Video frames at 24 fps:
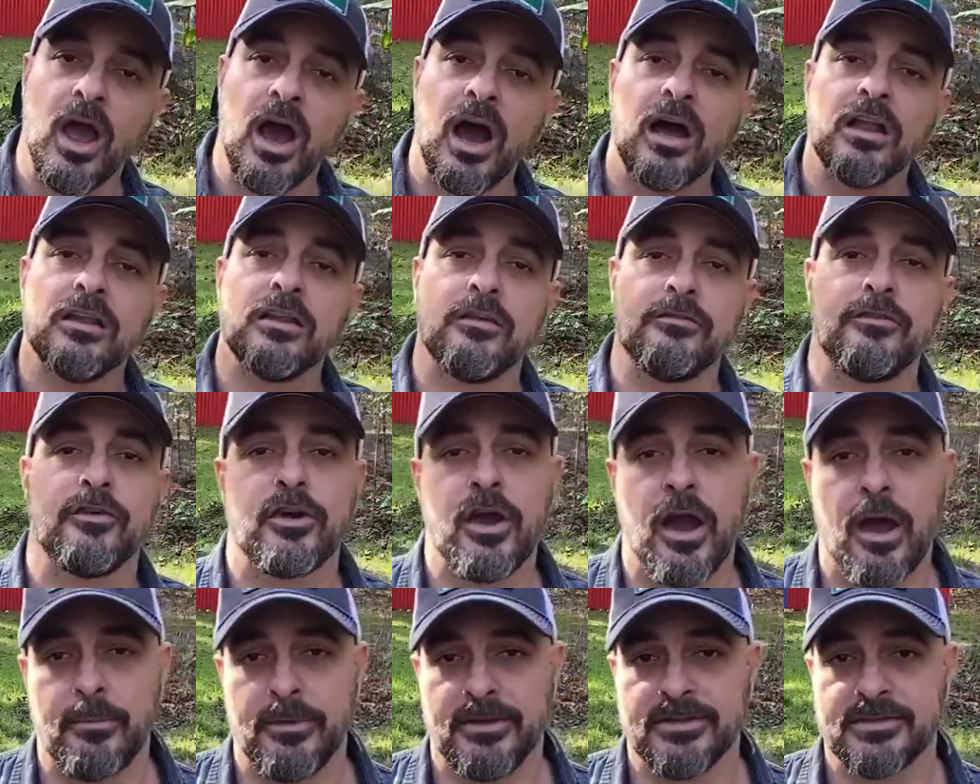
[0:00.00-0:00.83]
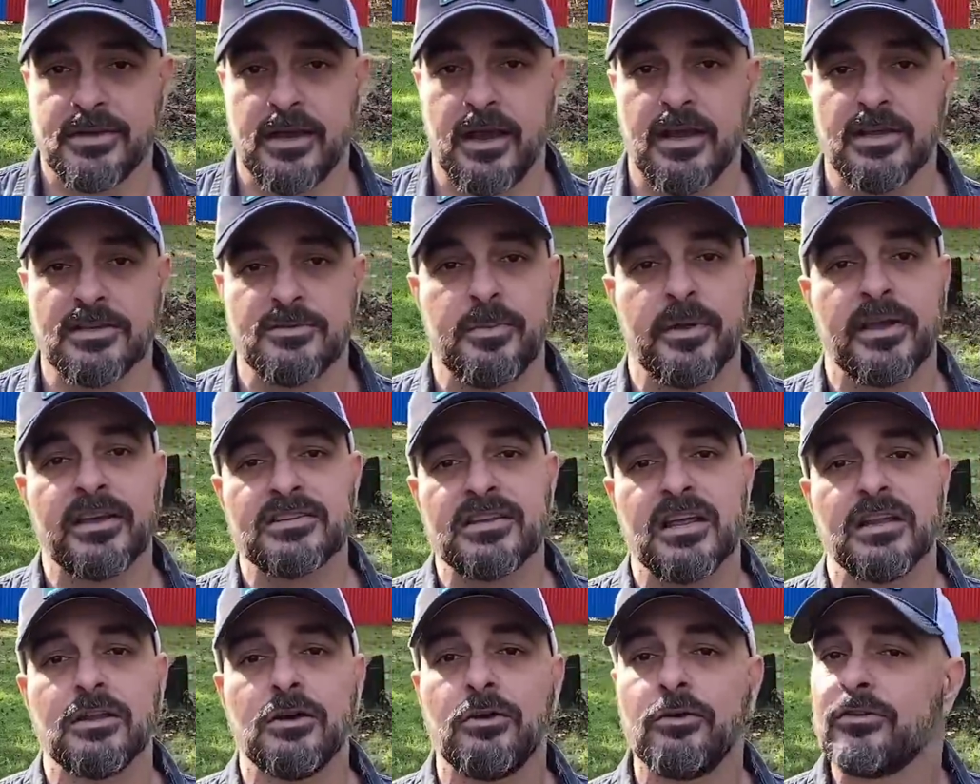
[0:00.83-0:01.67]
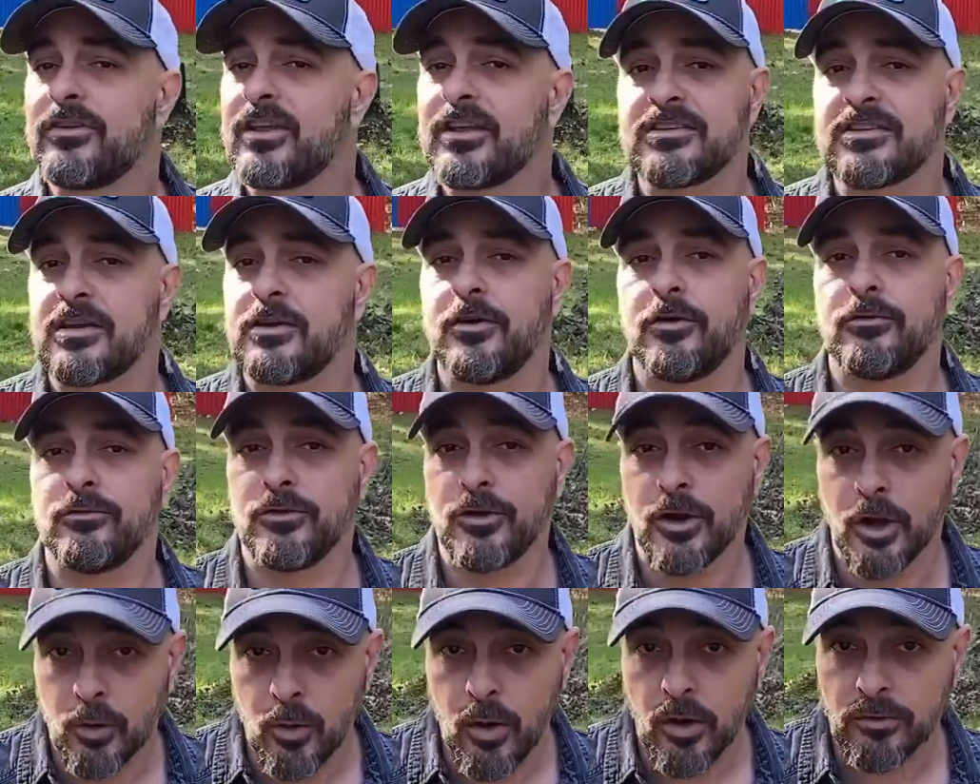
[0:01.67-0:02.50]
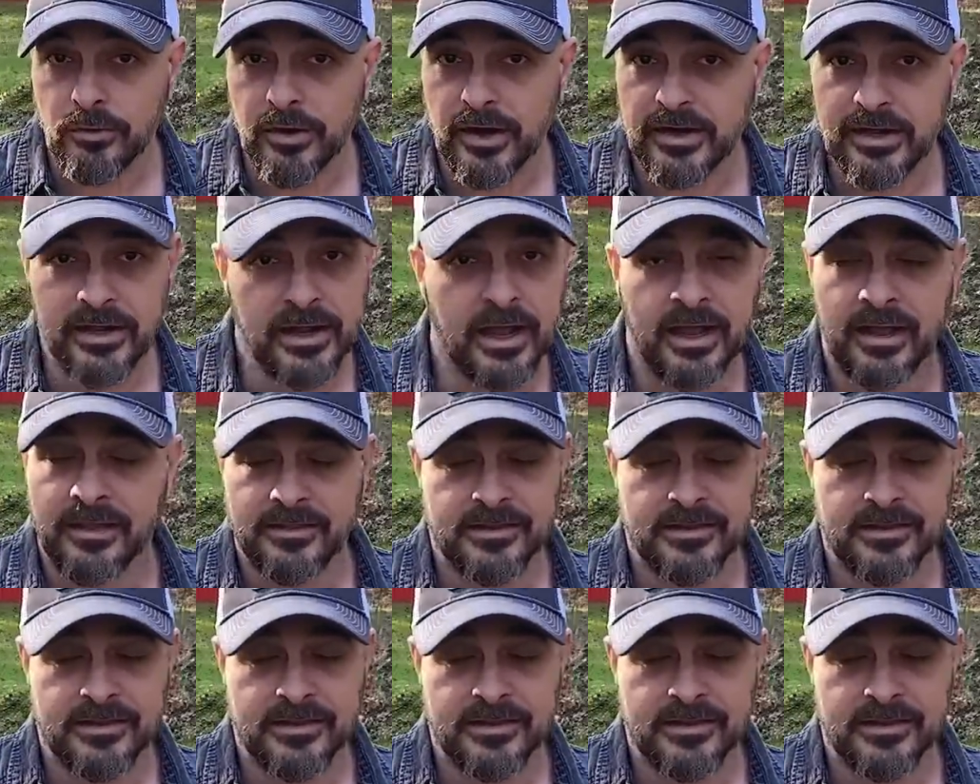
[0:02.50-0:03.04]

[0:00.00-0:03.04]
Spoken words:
I love your comments, guys, because I learn things I don't know already.